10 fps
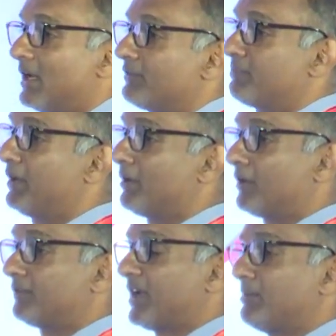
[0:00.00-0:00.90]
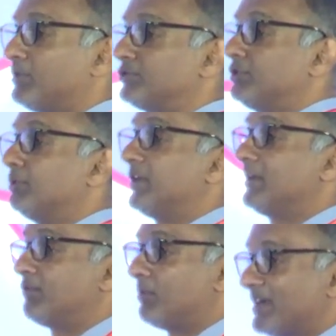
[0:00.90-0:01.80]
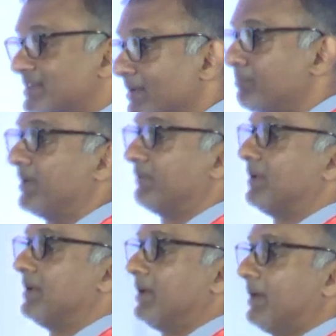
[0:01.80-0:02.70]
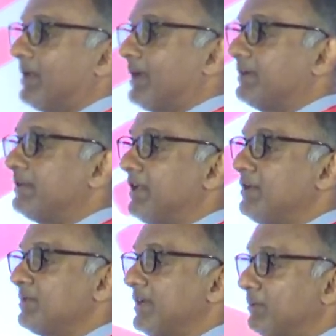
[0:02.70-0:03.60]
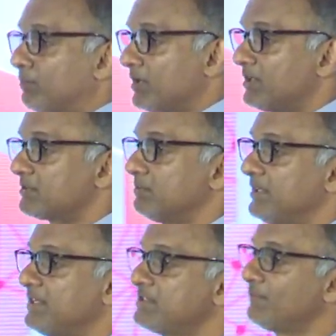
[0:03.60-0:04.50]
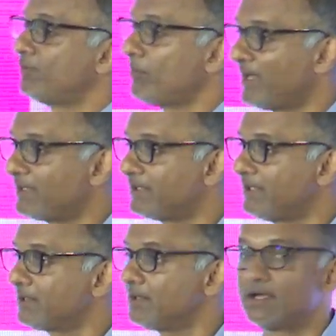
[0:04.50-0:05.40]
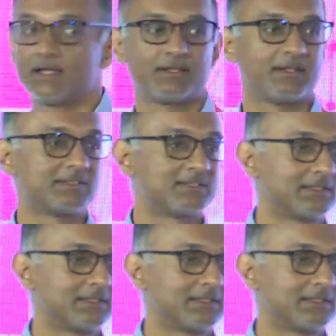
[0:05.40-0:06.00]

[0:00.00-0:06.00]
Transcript: I've spent a lot of time also doing it for my skip level. And I can tell you that it works when there is a formality and there is